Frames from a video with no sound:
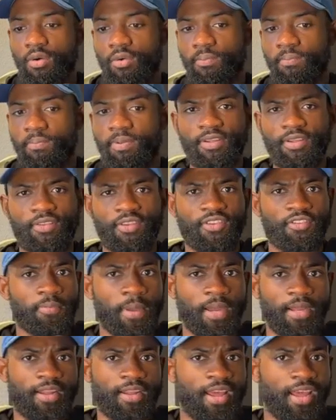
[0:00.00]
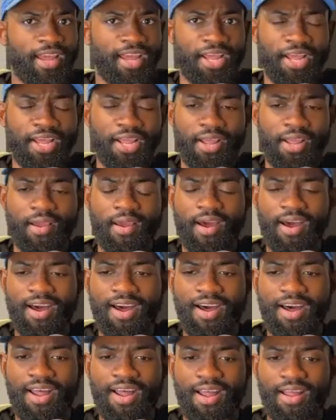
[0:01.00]
Please expect there's
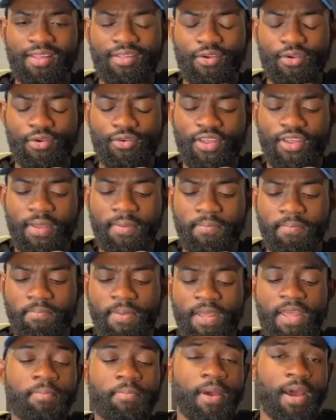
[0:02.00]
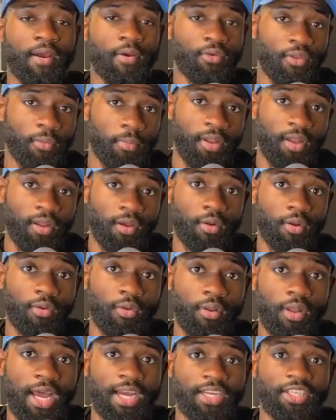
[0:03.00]
a PPAC, or the
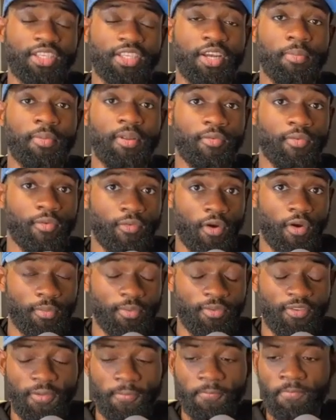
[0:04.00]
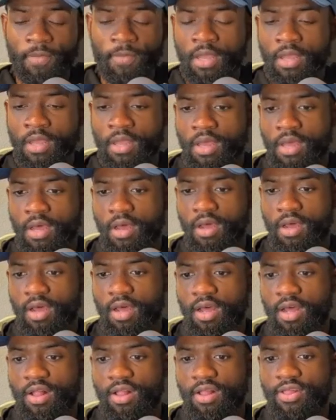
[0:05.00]
Political Action Committee for Pharmacy,
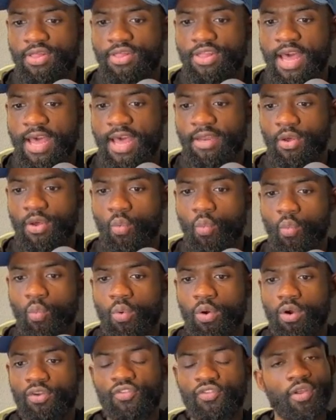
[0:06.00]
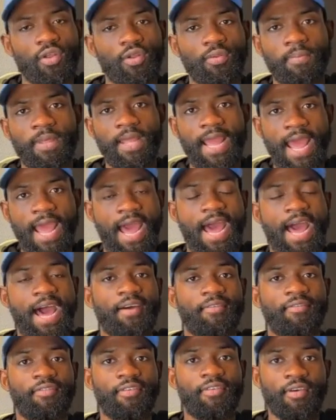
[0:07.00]
that works on
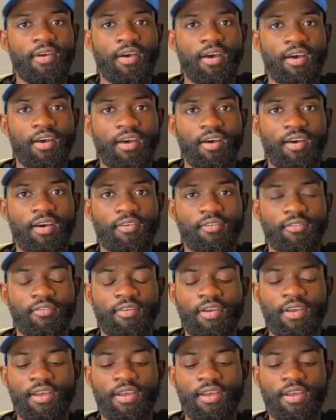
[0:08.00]
behalf of